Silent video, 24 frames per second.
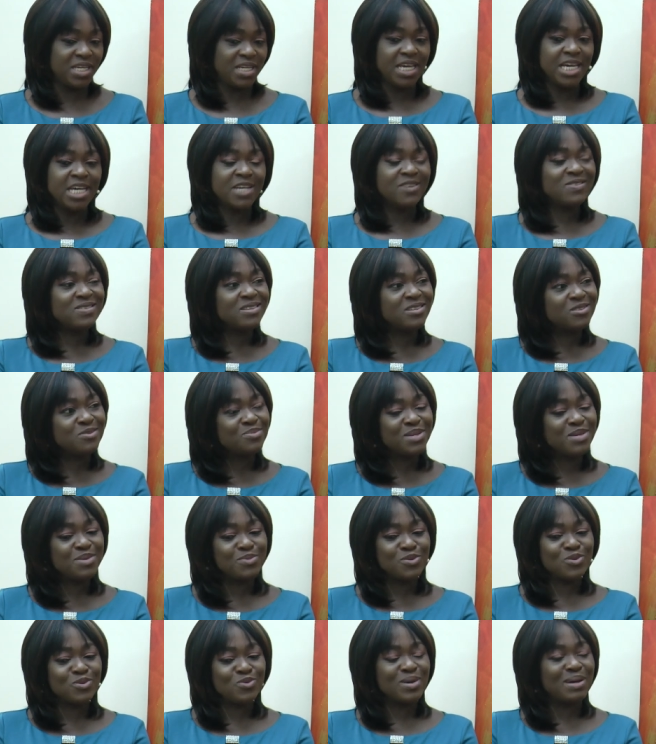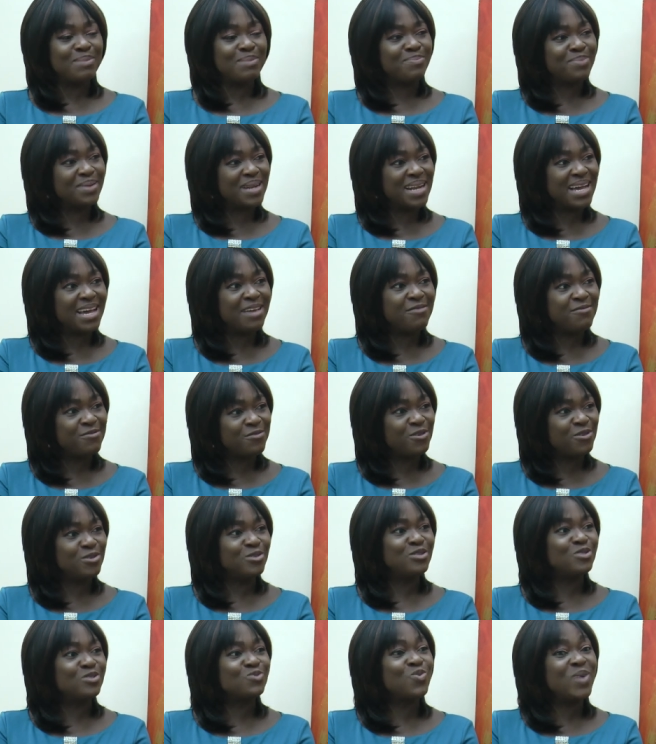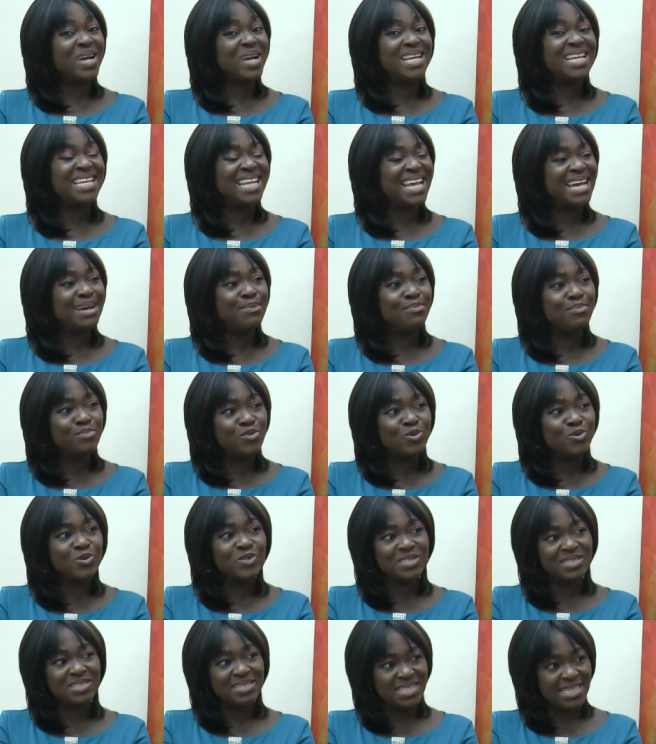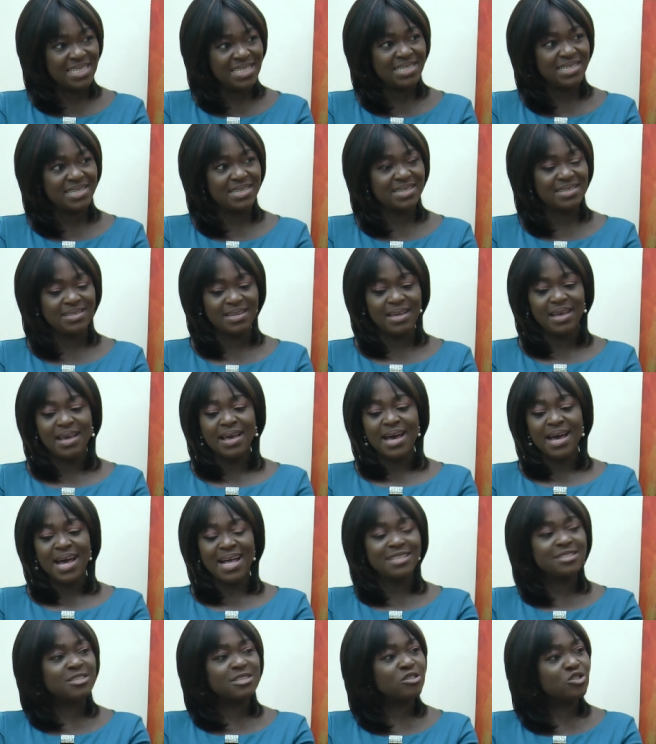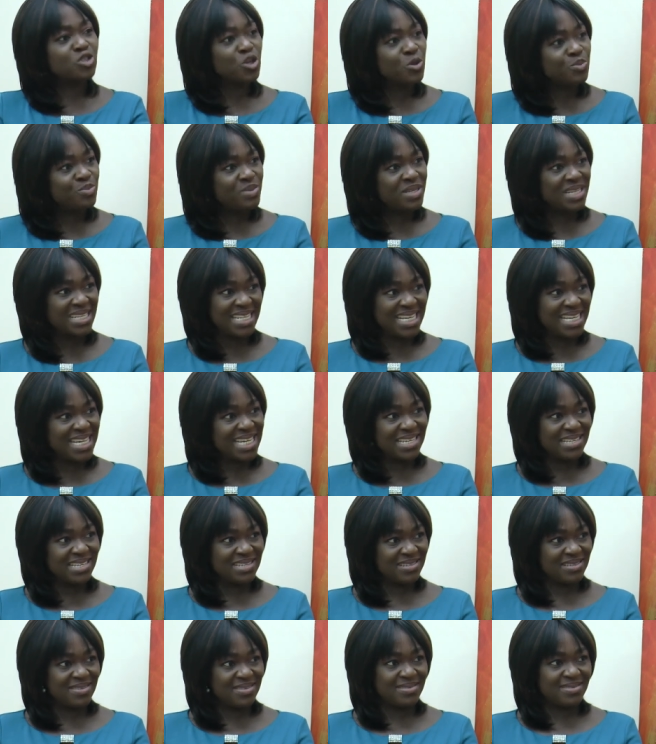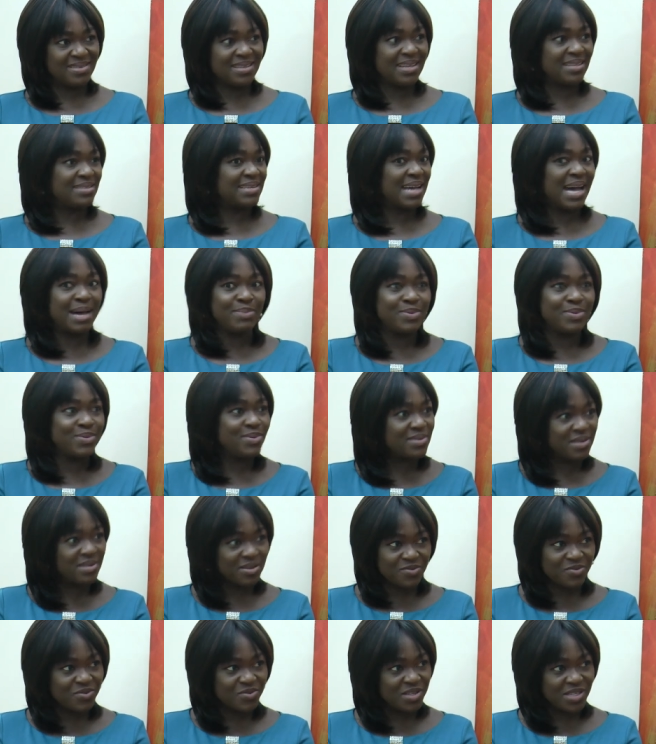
You need to be able to apply funds where they are most needed and stop the leakages that happens every